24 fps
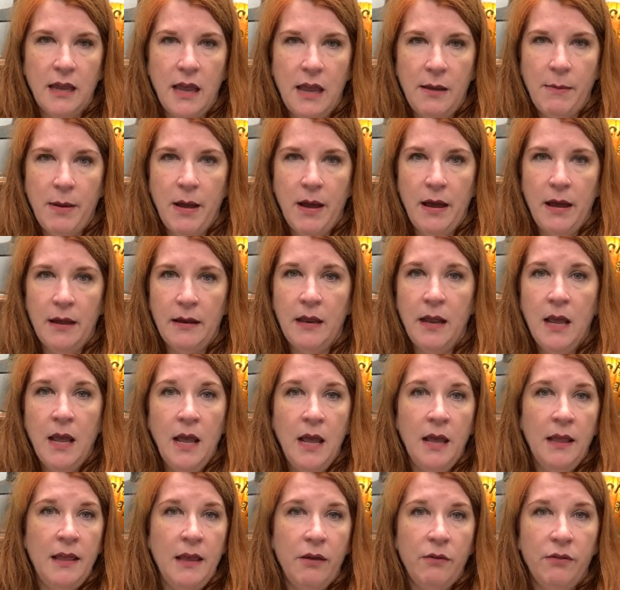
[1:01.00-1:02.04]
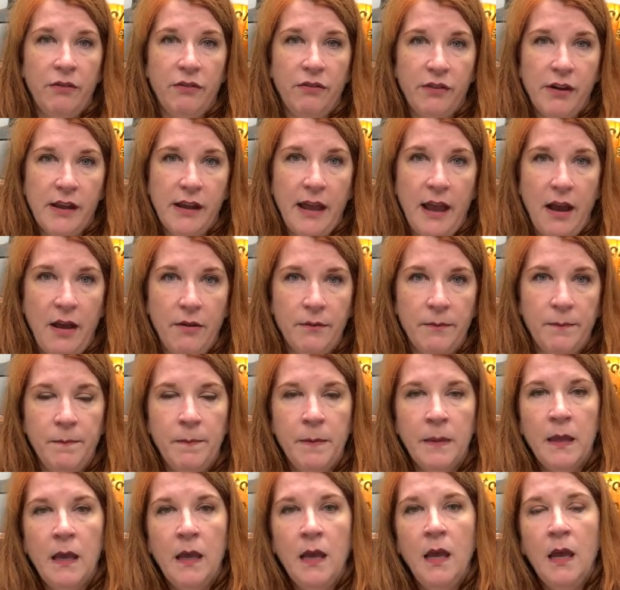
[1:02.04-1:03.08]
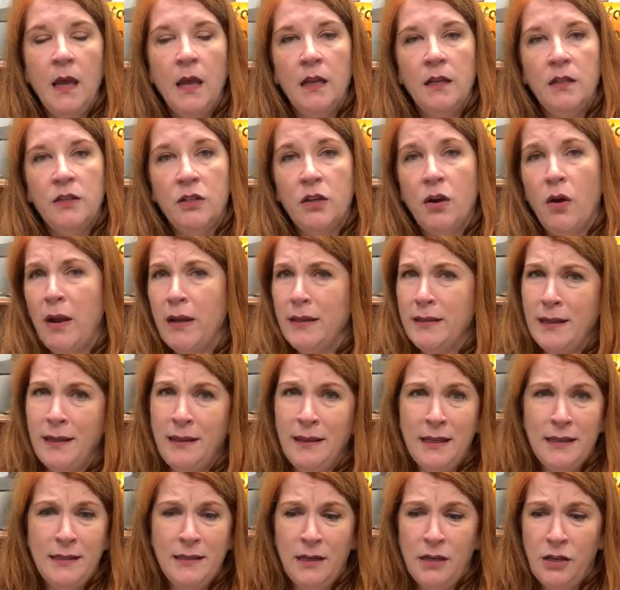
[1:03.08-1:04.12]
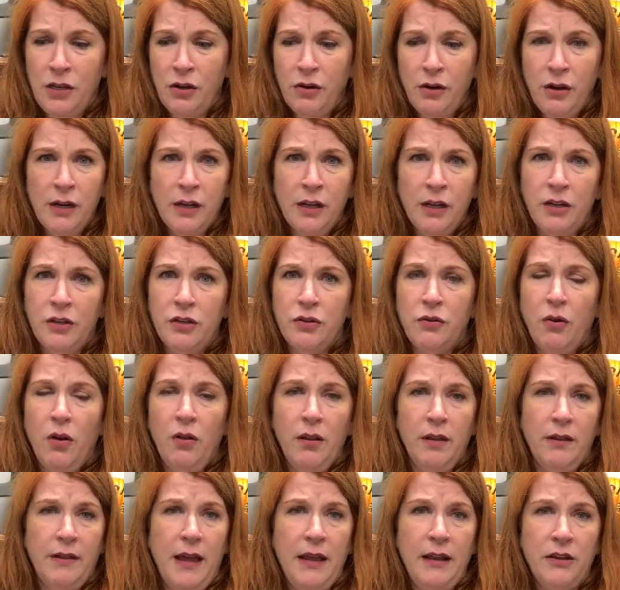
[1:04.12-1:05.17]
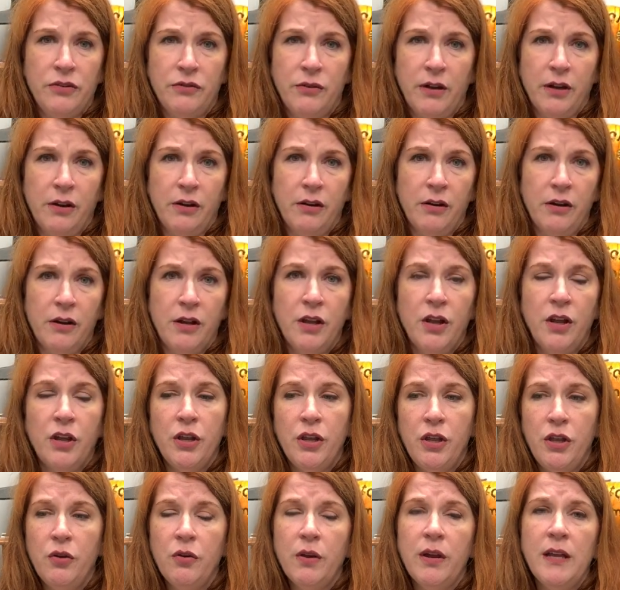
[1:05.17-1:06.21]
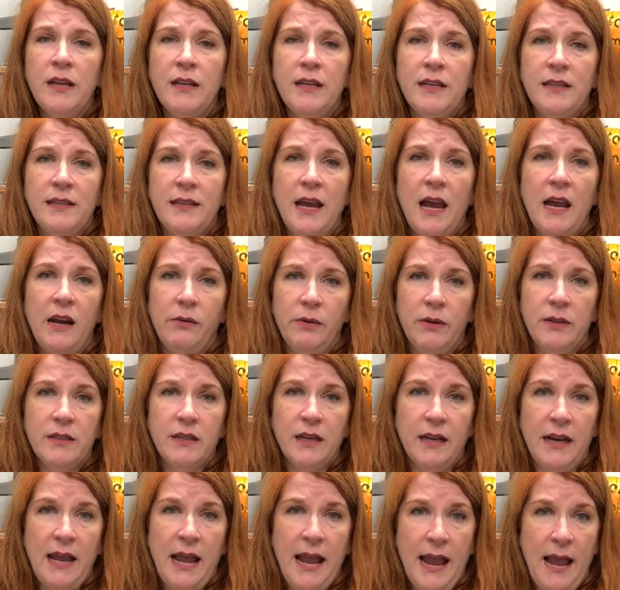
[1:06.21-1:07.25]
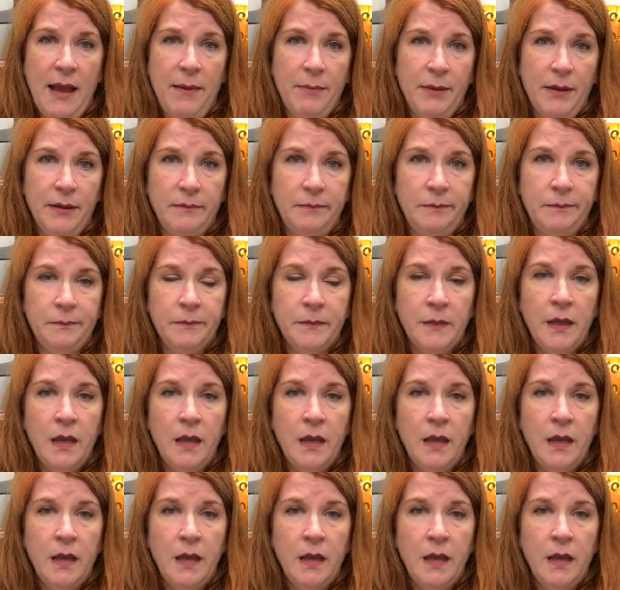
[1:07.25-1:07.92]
came on, they would freak out. And so I said, listen, you're in control of that trigger. You can decide what's going to happen.